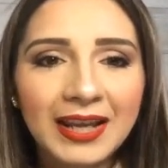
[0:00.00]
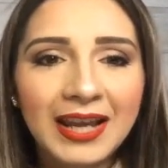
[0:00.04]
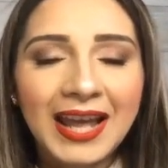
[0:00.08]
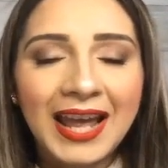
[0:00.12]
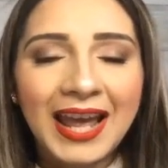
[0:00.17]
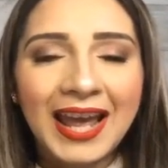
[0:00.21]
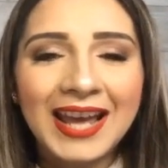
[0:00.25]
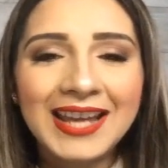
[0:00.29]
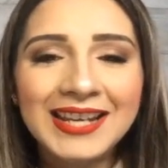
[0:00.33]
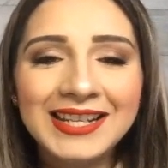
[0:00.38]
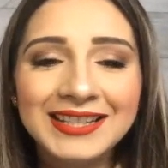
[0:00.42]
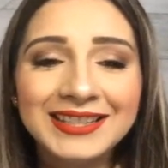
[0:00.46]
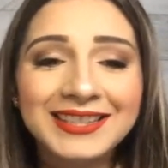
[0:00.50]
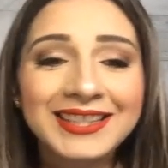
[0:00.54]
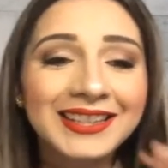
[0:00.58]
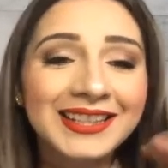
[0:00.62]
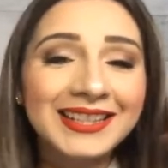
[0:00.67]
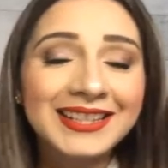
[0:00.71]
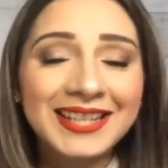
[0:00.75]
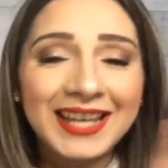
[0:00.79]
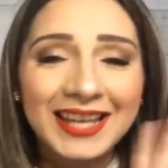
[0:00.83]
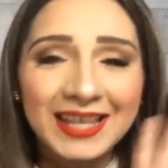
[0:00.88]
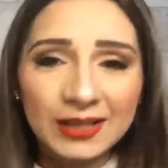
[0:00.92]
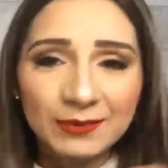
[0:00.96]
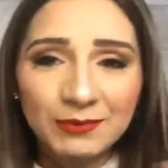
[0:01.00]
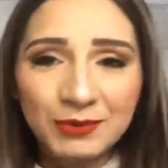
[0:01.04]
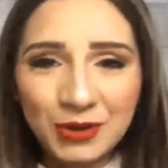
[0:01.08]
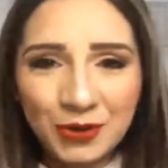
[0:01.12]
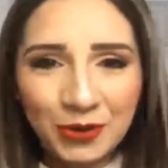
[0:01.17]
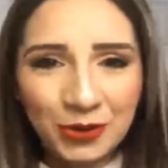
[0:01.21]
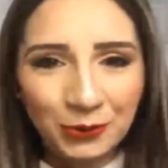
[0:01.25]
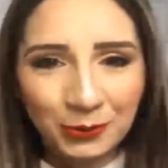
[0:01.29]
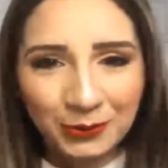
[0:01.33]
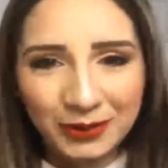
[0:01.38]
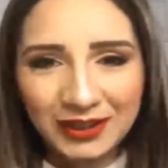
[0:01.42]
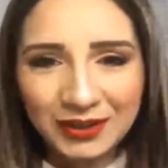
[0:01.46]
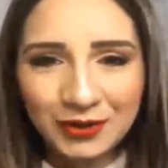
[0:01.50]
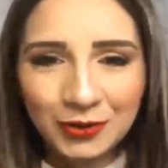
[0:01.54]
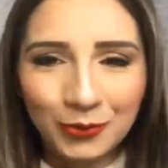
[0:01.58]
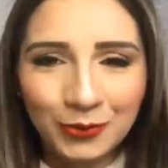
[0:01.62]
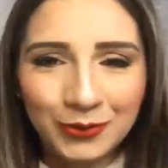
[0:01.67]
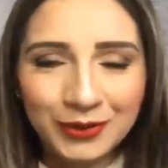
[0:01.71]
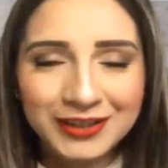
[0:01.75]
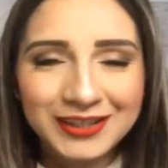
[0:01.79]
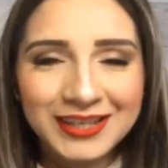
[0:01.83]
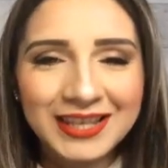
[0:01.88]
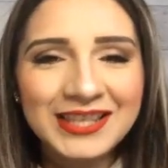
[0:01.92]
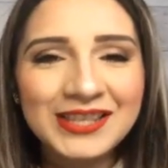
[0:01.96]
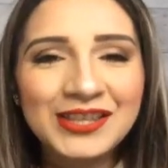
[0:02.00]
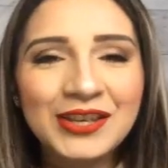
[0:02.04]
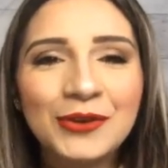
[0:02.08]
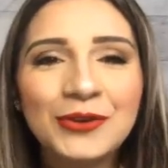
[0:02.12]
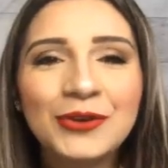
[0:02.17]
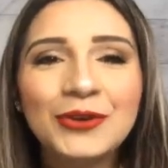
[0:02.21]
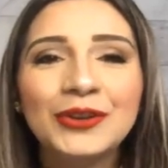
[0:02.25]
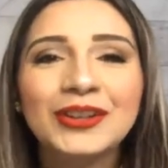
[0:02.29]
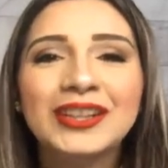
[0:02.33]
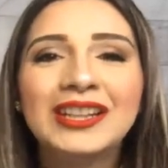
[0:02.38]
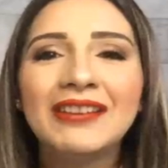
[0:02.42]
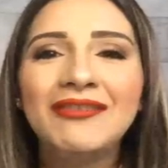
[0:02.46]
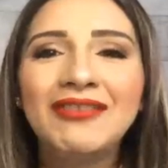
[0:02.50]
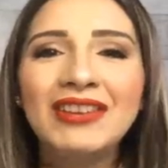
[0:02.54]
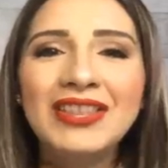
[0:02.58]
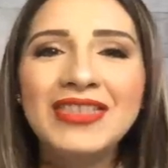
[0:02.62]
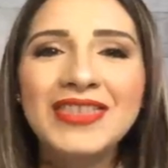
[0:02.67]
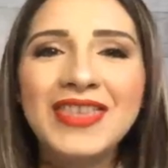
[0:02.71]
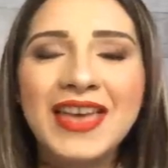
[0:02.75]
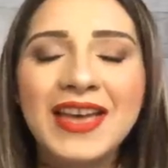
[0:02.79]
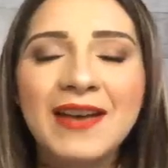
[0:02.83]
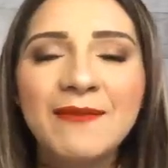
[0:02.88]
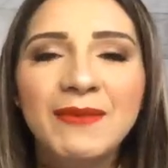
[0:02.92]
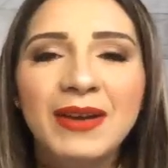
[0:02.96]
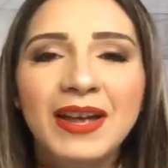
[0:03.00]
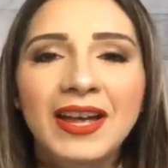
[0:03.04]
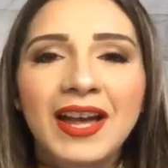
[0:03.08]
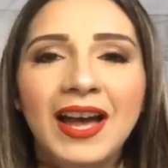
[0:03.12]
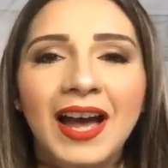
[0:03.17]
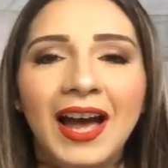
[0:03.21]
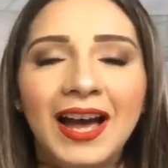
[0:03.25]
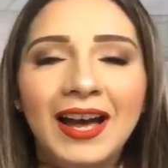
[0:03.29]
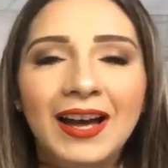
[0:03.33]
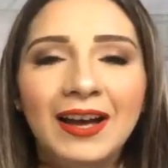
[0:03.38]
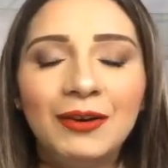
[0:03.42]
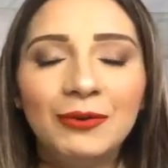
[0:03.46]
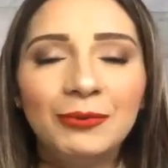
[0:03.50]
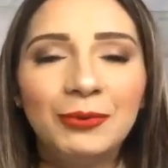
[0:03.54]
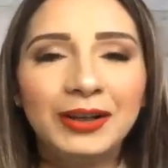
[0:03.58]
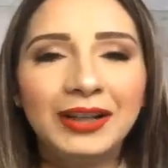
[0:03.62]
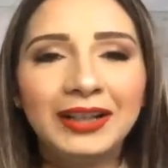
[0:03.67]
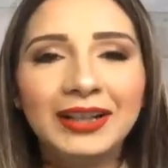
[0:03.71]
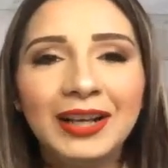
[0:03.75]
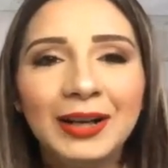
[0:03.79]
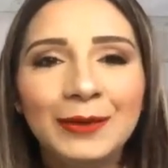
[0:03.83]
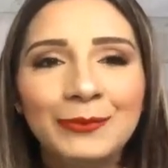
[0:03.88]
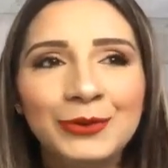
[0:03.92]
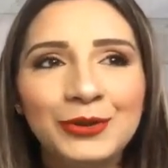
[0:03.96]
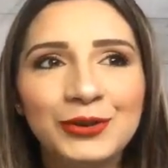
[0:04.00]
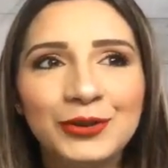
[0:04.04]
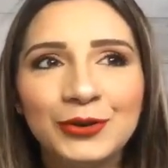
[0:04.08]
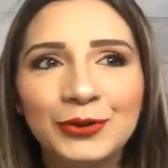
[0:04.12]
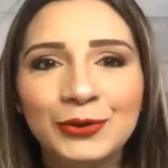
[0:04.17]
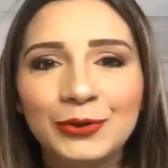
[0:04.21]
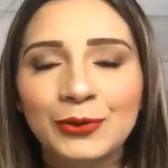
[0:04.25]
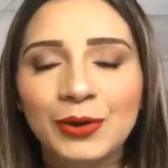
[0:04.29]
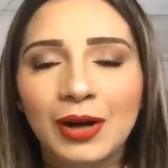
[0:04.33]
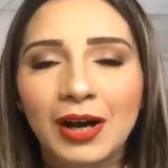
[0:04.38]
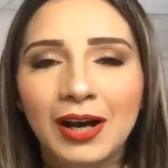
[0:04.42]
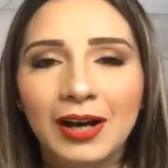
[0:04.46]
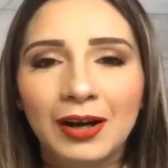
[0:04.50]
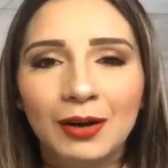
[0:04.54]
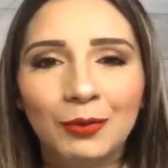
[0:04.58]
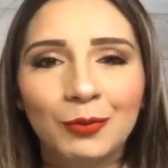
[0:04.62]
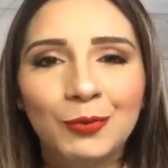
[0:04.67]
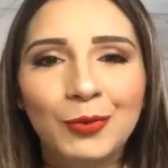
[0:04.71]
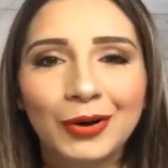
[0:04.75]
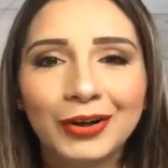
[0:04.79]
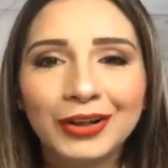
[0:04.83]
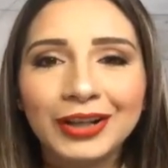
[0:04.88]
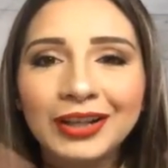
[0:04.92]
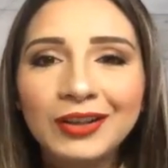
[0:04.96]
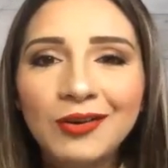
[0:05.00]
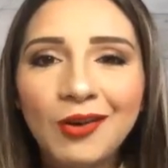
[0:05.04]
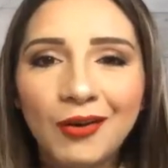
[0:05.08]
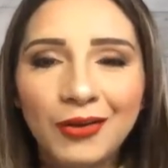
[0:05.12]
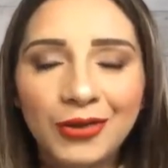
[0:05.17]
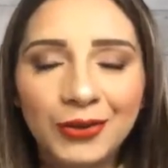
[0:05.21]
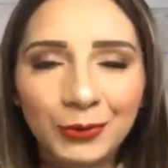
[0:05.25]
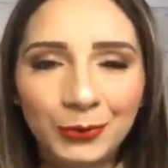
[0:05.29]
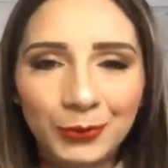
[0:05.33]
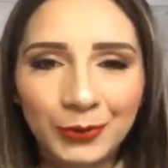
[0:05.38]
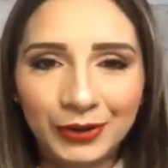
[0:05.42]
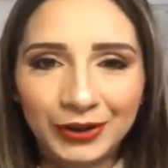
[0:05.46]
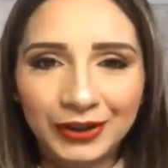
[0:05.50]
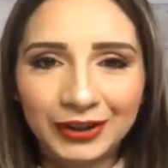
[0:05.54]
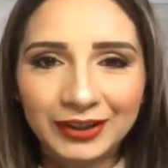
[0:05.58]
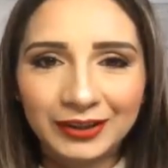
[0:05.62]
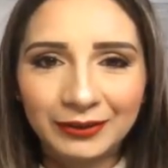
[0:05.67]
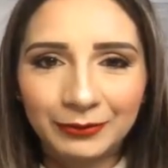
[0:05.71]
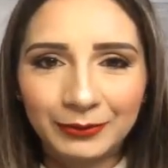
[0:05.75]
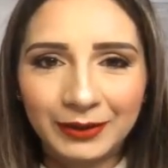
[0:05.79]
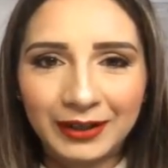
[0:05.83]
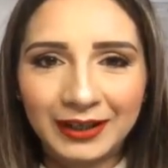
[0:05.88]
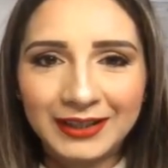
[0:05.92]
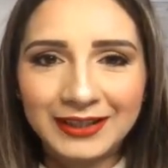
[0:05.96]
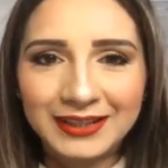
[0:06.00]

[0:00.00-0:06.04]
and it's going to take them to 3 doors. And so you're giving them, when it comes to working on the work, right,